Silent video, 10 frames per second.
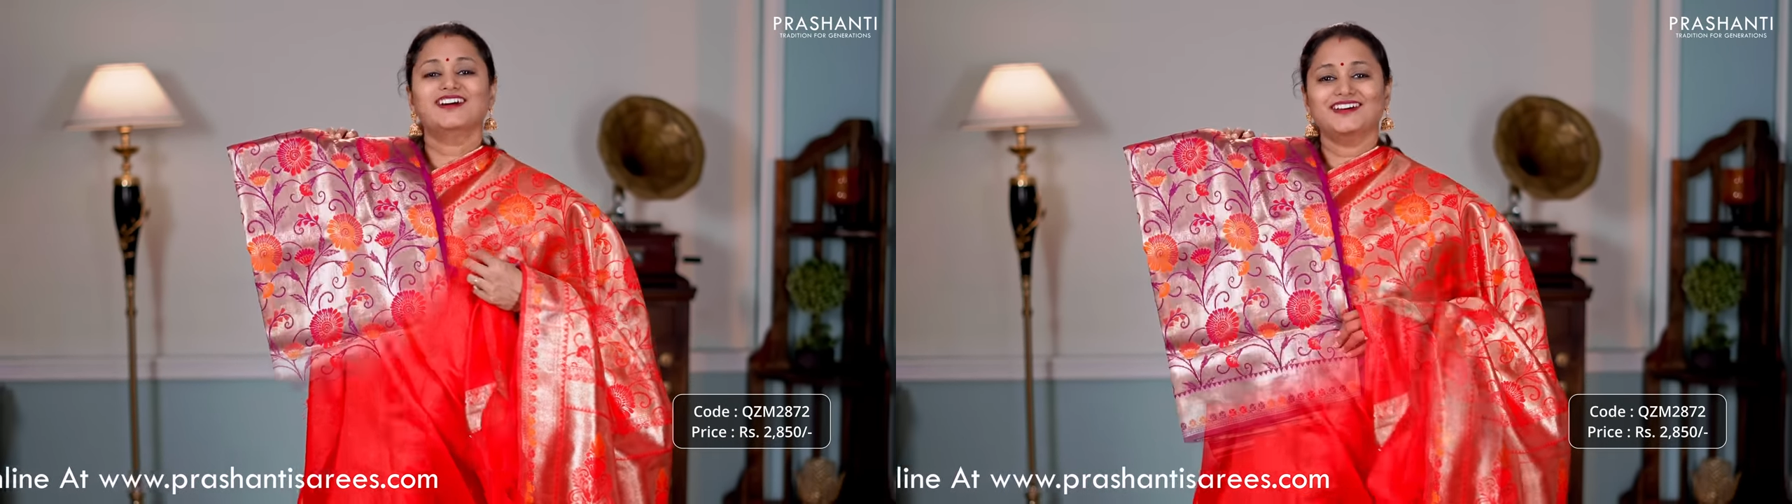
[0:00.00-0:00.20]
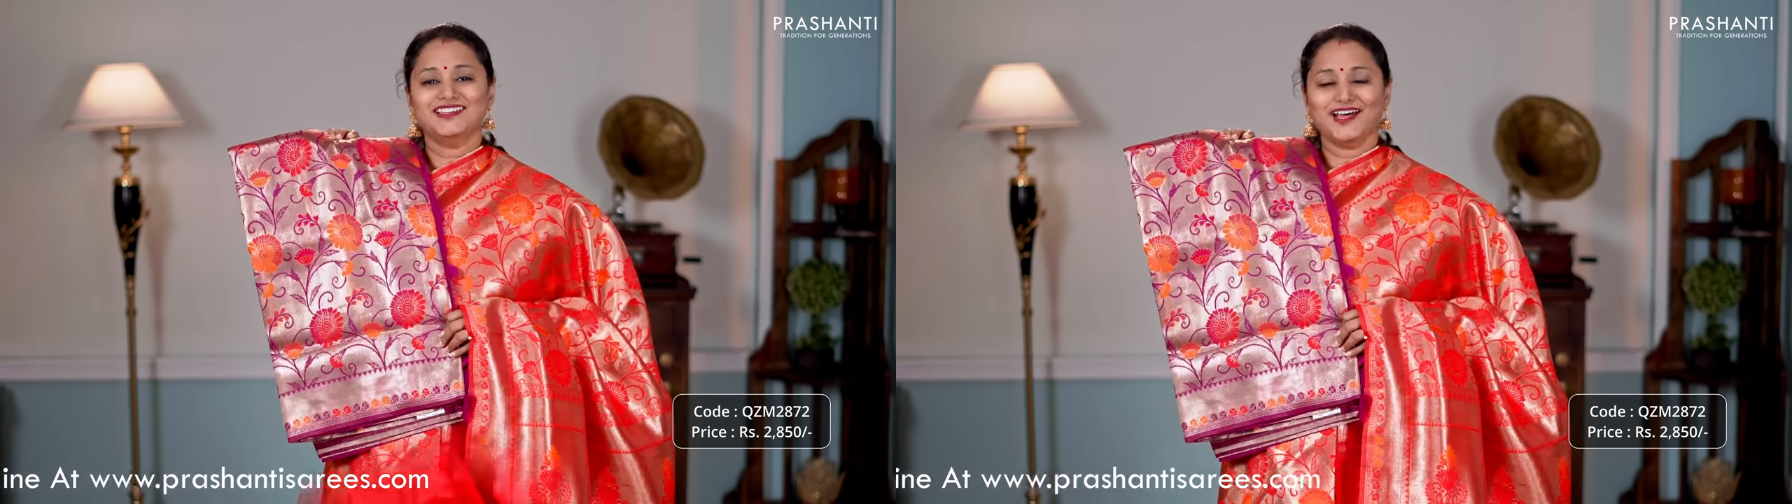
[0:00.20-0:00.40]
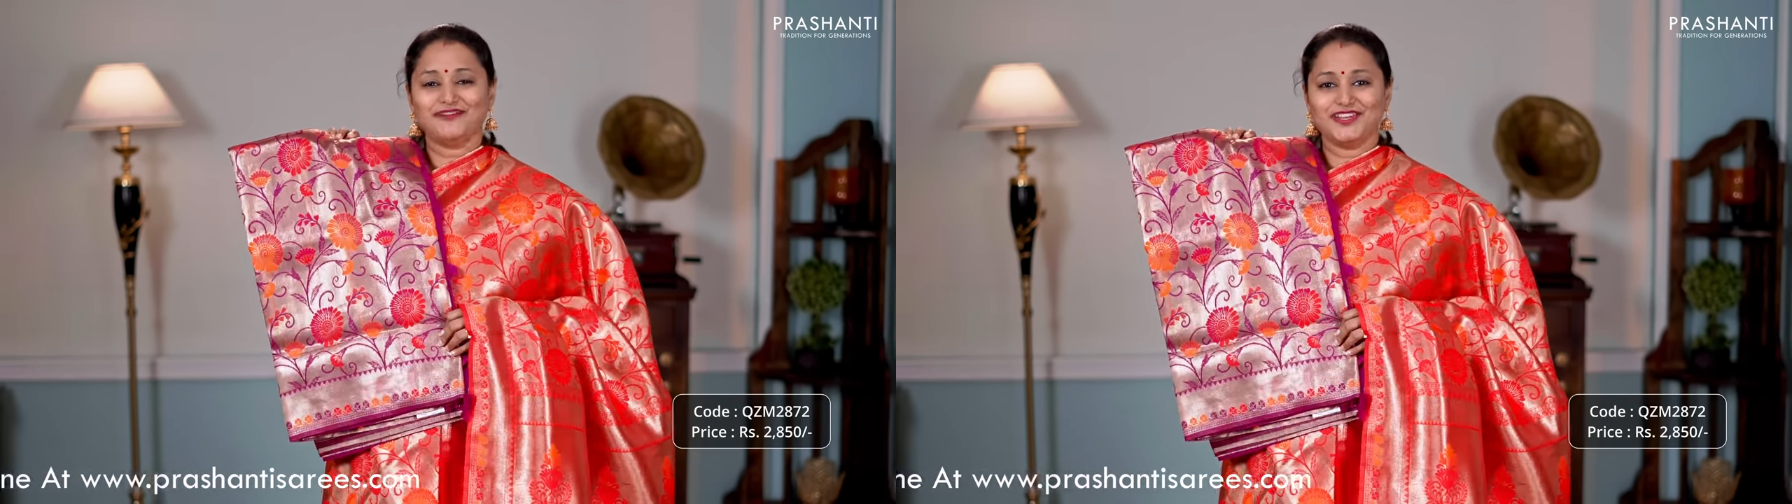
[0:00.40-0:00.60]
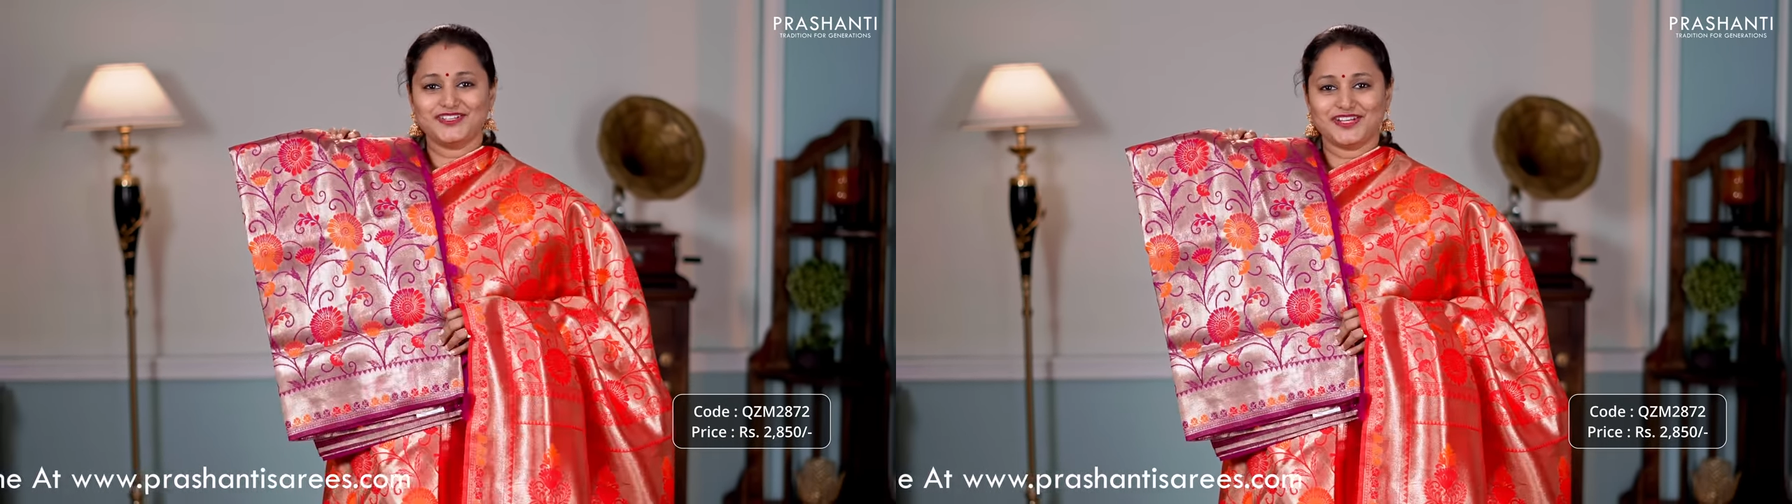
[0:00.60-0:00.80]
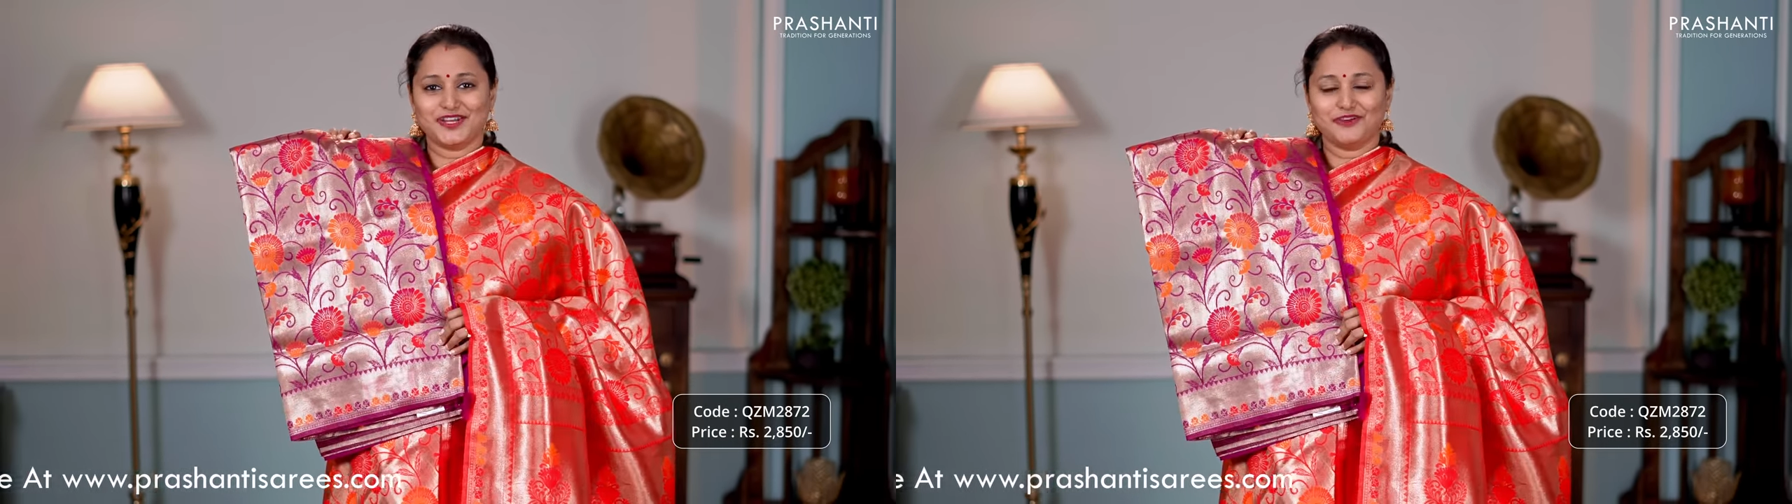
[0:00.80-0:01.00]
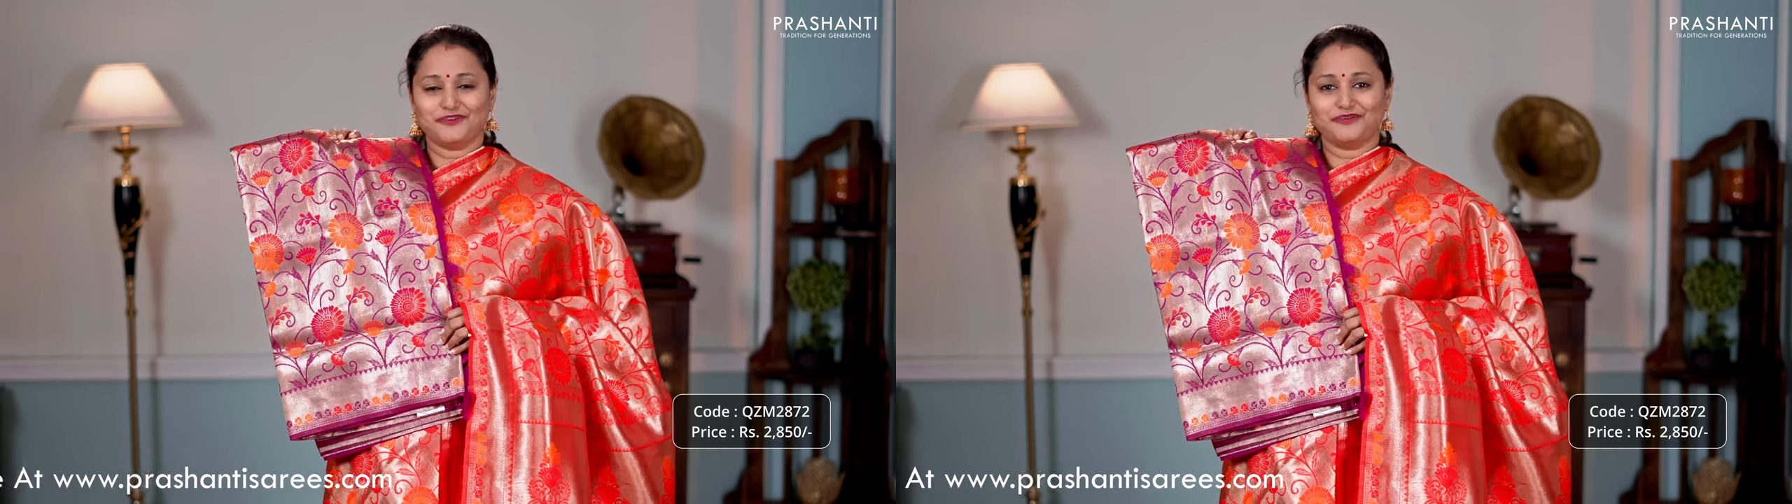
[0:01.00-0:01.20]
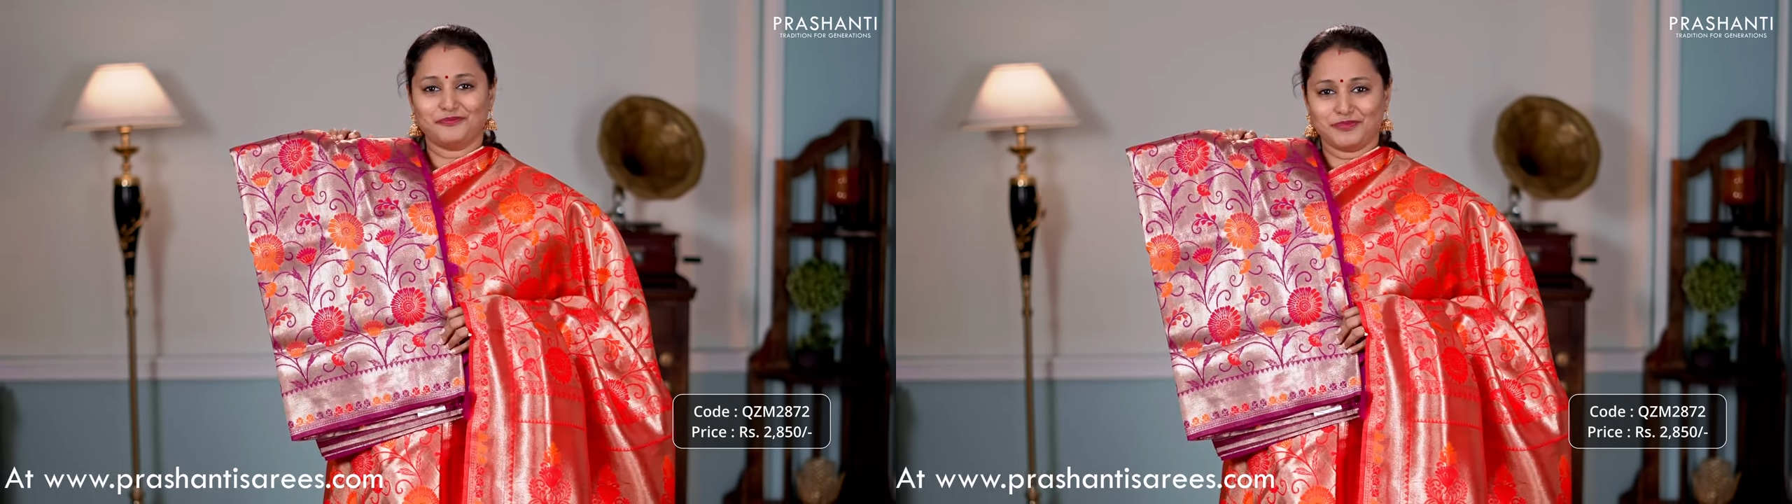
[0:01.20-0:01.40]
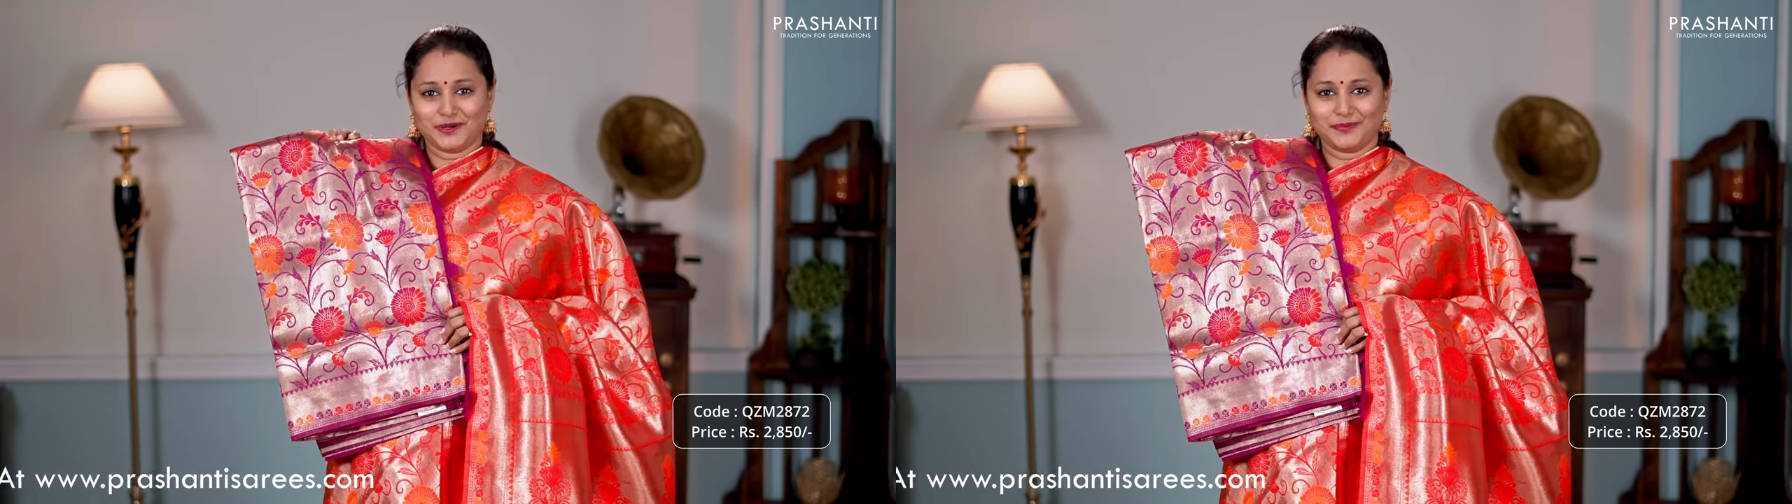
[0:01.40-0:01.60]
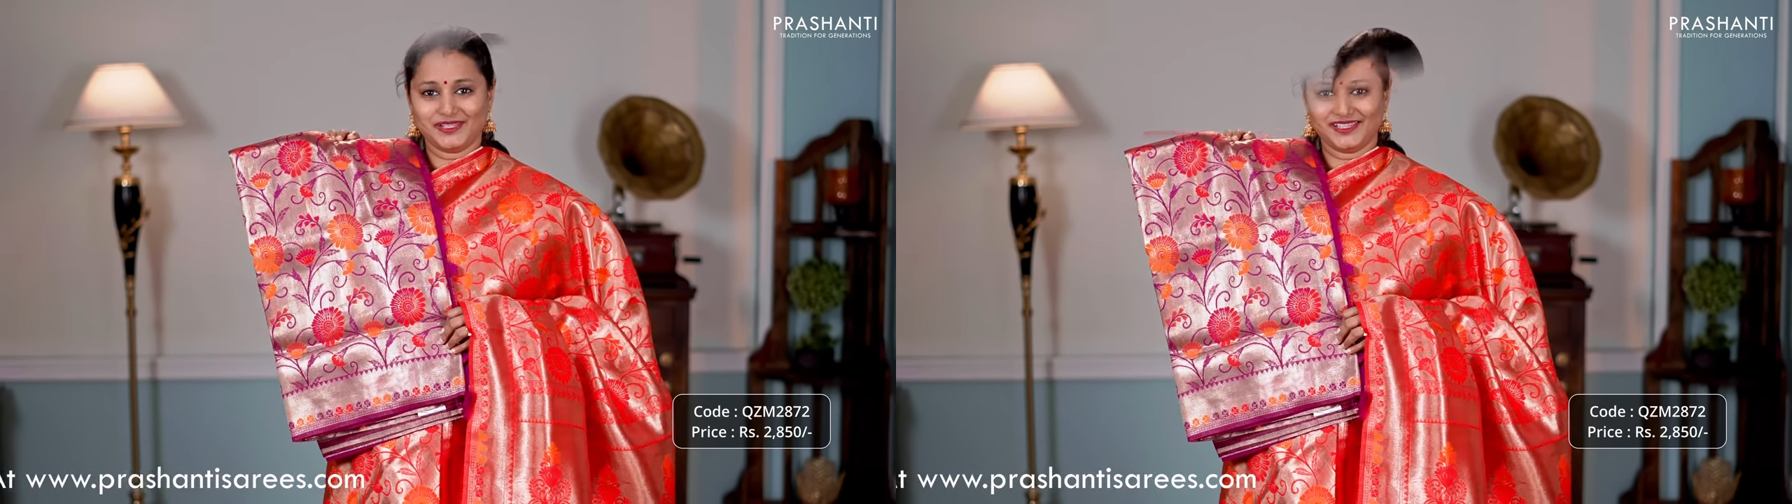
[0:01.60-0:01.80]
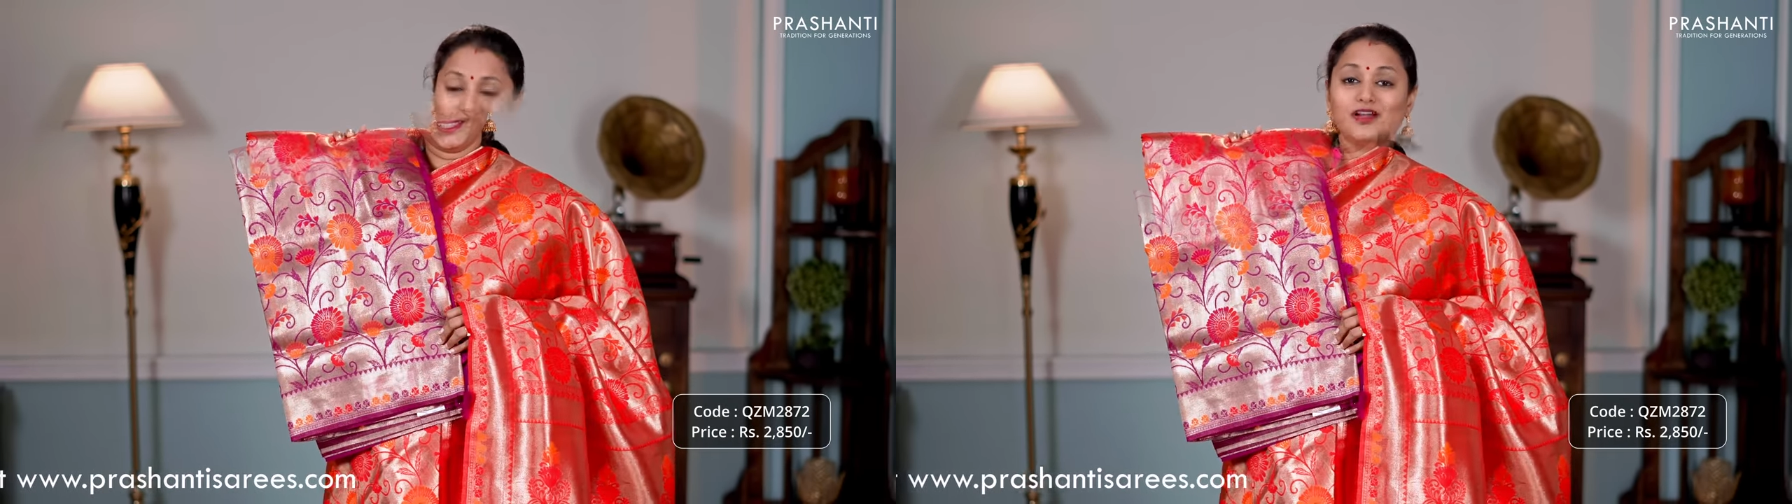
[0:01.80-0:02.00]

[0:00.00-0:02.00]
A lovely shade of purple.